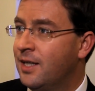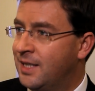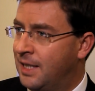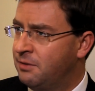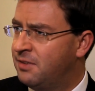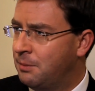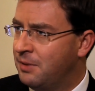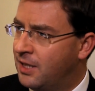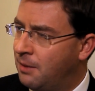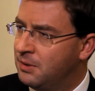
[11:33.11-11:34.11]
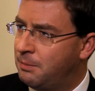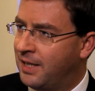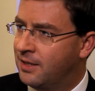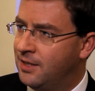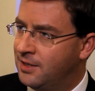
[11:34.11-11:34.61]
Now, if something comes
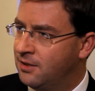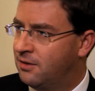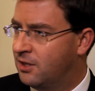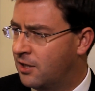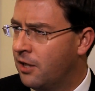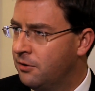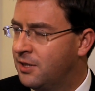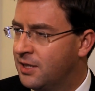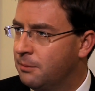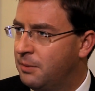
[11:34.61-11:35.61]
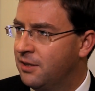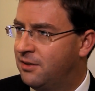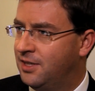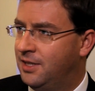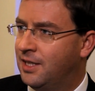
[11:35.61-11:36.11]
back and there's a disclosed
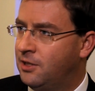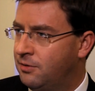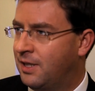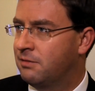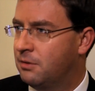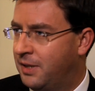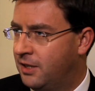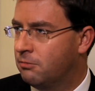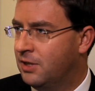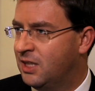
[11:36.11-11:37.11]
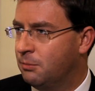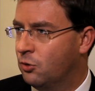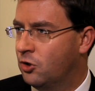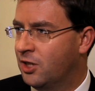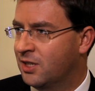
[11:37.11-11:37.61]
disability, then you'd have to make the reasonable
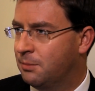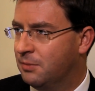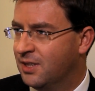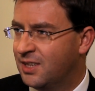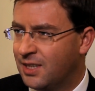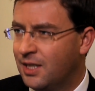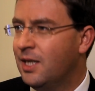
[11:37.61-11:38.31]
adjustments.